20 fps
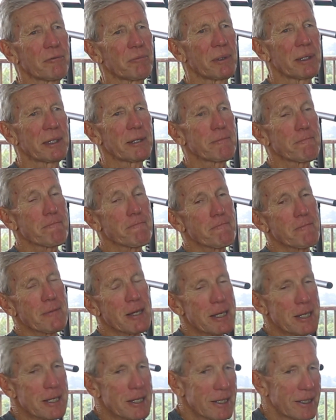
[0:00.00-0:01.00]
But
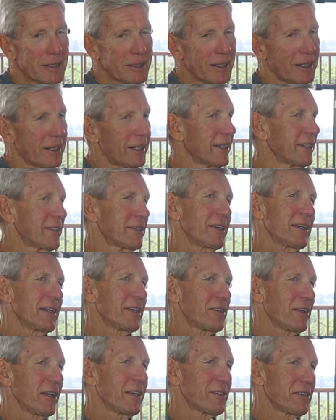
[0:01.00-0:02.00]
yeah,
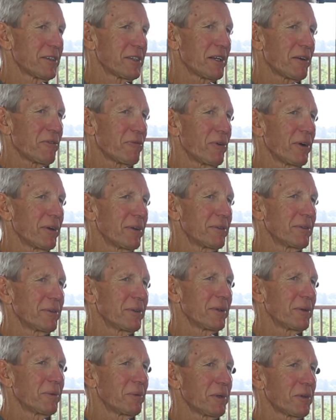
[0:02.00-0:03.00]
it's a tough one.
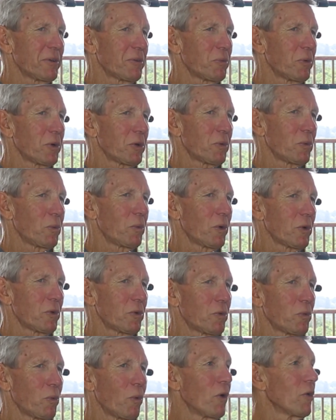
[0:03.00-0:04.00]
You know, what
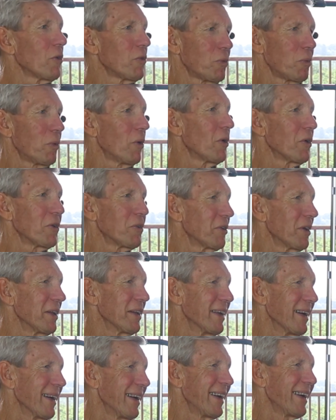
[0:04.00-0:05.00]
was,
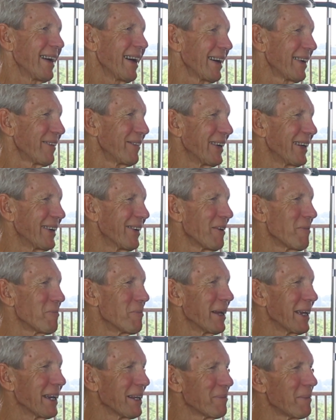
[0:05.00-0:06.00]
and we can't
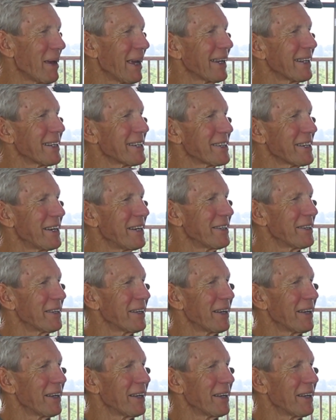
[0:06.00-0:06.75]
bring it back and change it.